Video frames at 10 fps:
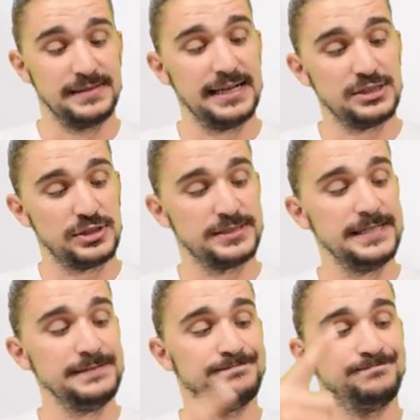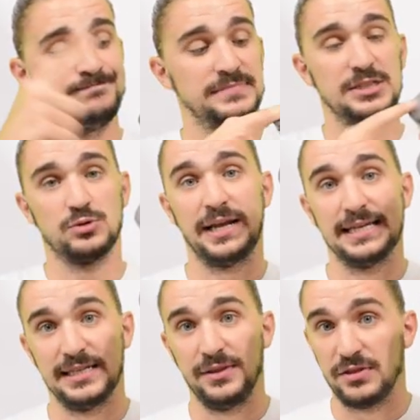And as you can see, this one
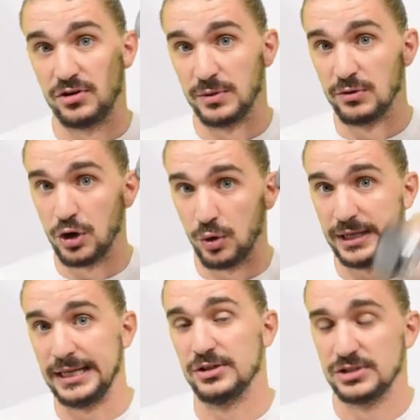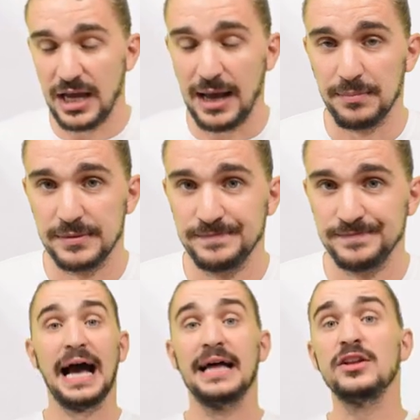has a thermal coating on top.
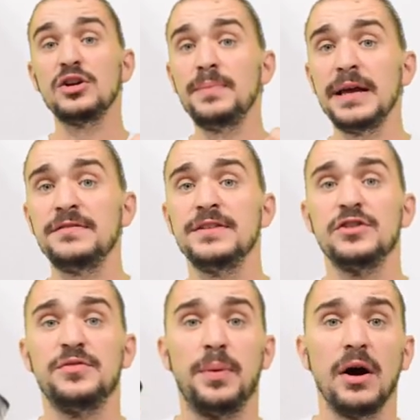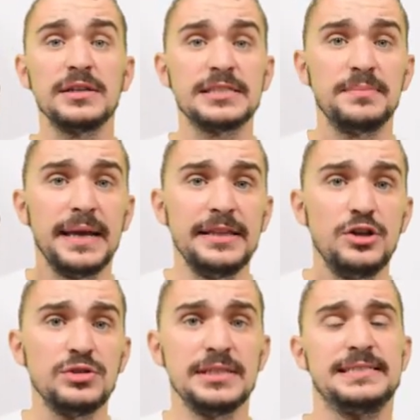Another benefit of parts made
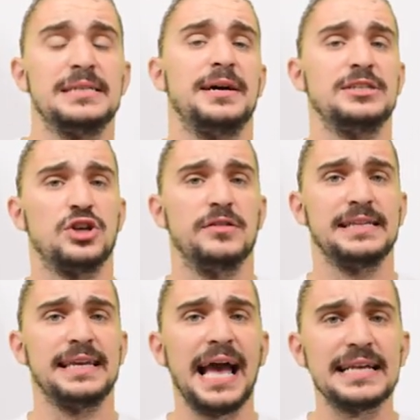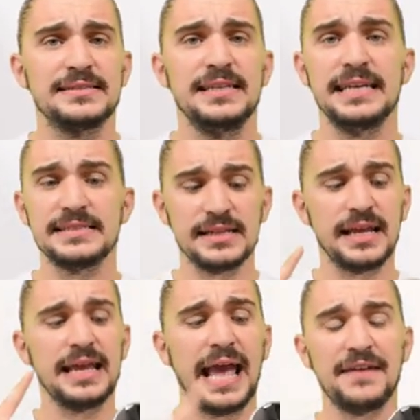using semi-solid casting is that
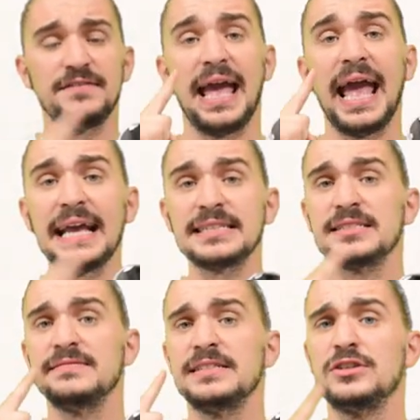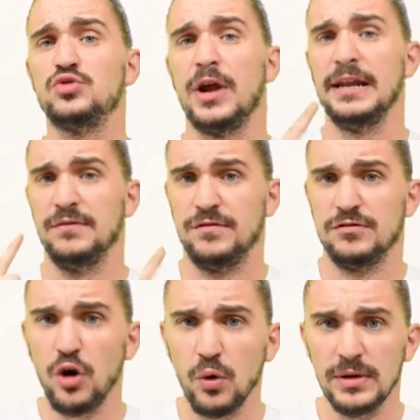they have excellent grain
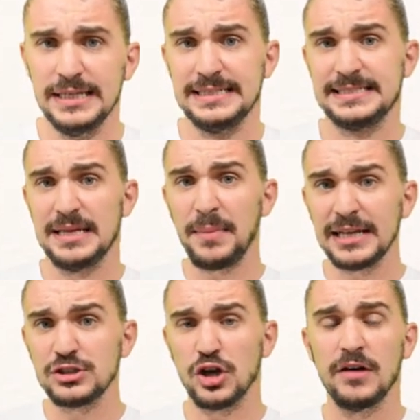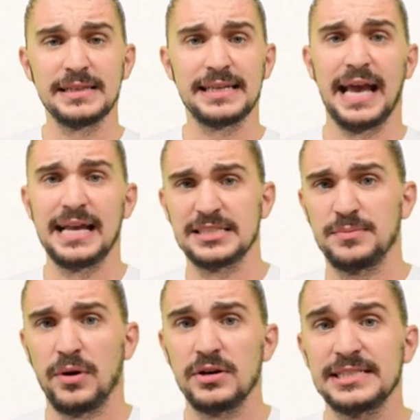flow. Semi-solid
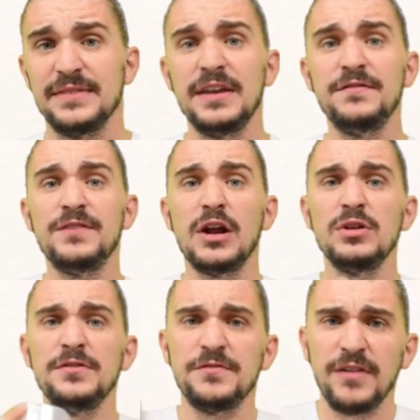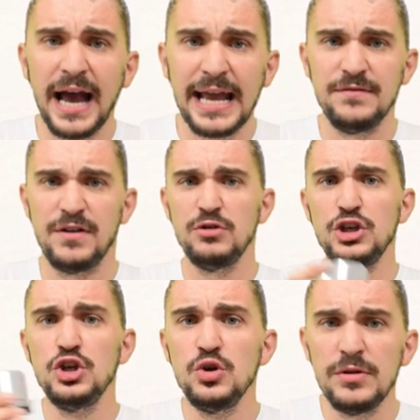cast parts have a very fine, very
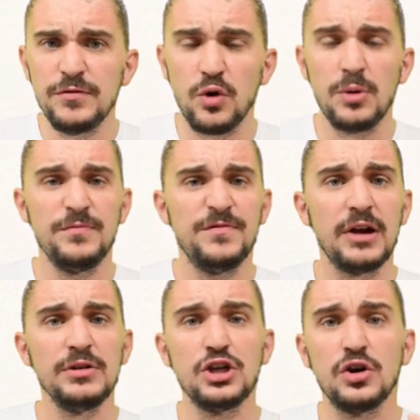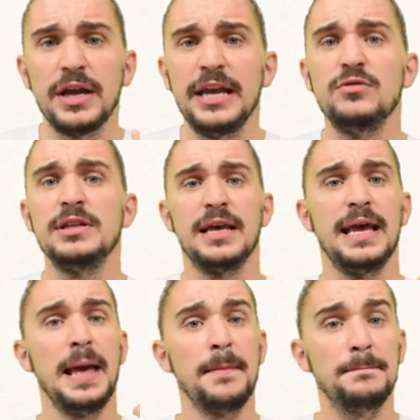uniform, very coherent
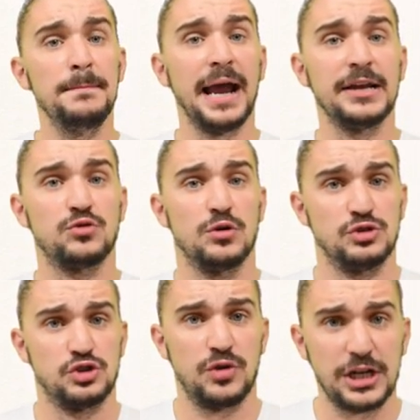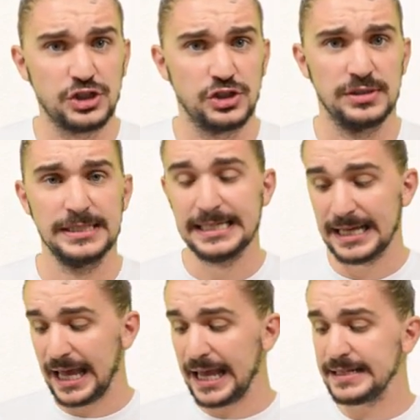microstructure.
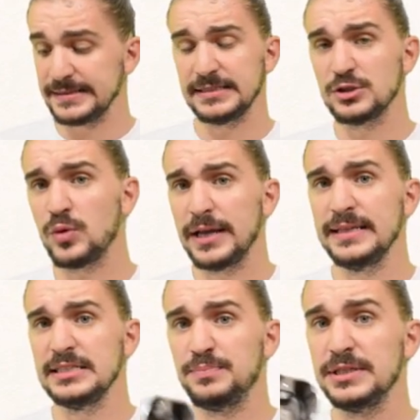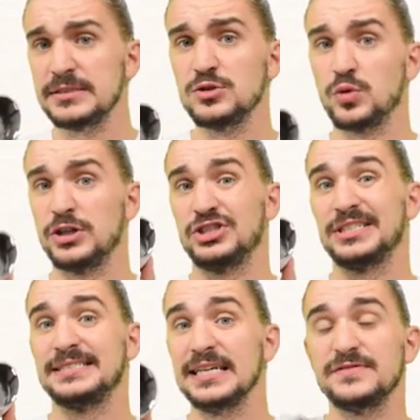And this is why these pistons were
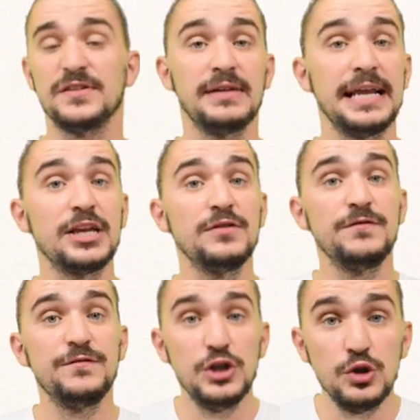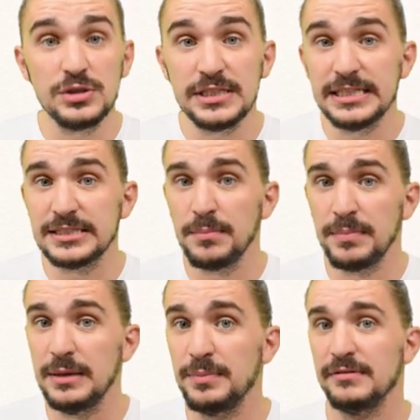successful at confusing some
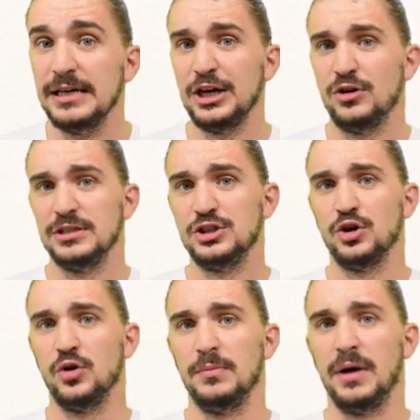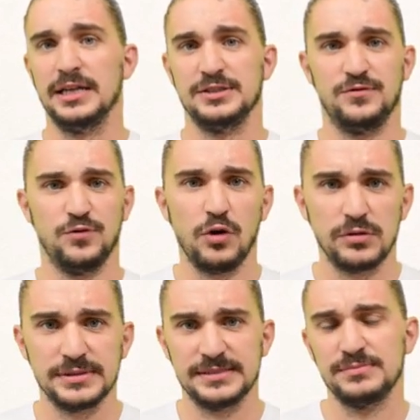people on the Toy Mods forums.